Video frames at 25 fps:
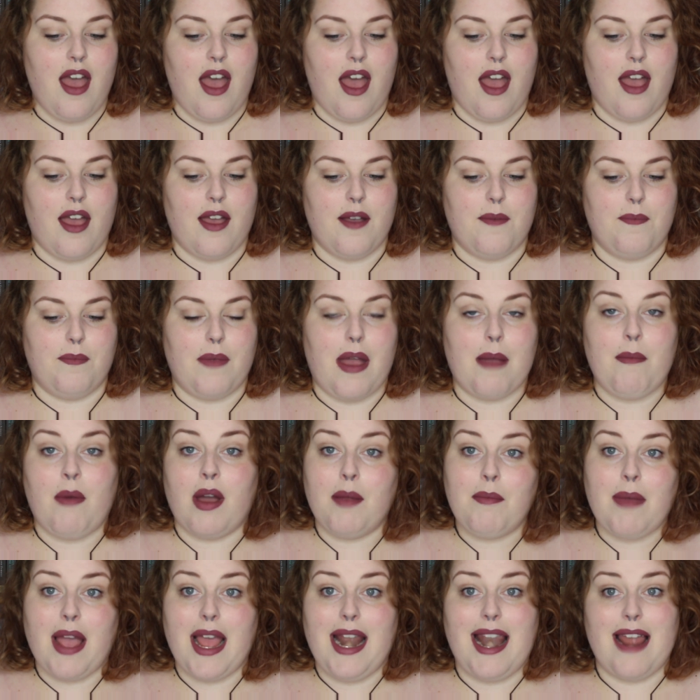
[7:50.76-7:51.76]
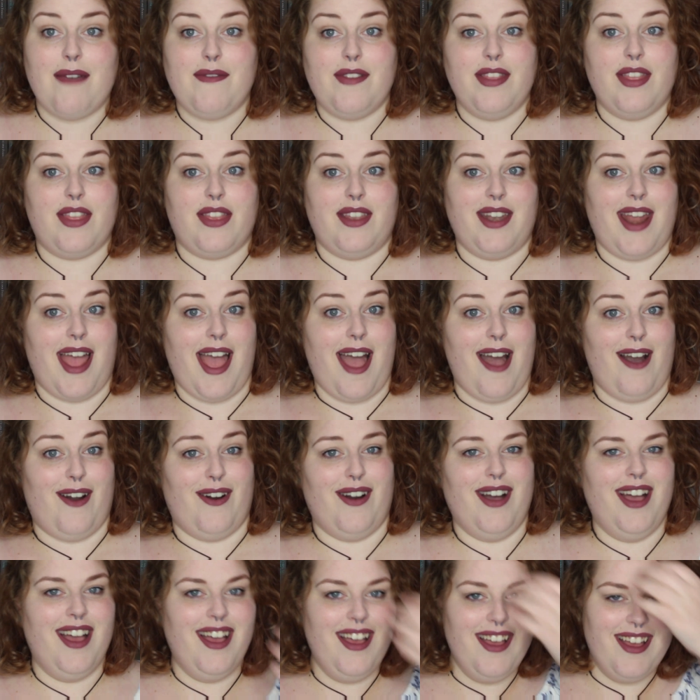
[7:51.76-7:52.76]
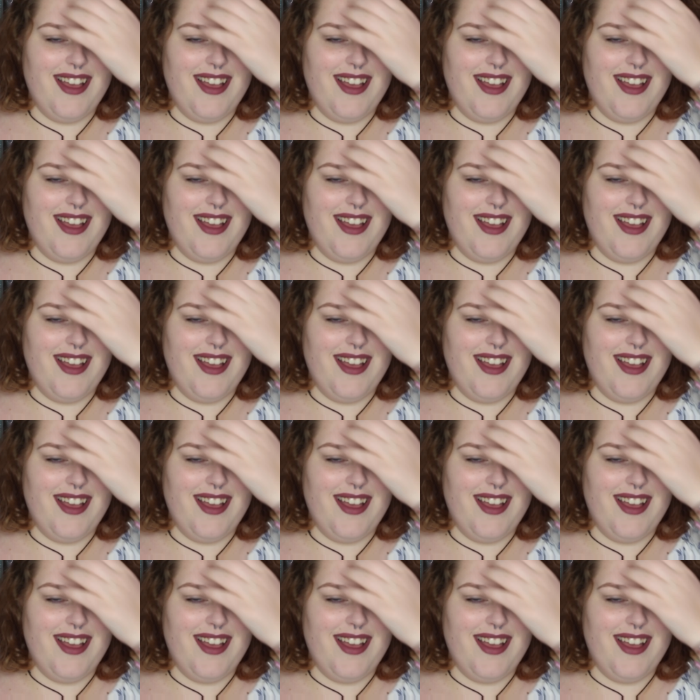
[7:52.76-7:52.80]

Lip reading: I'm on my 11th now.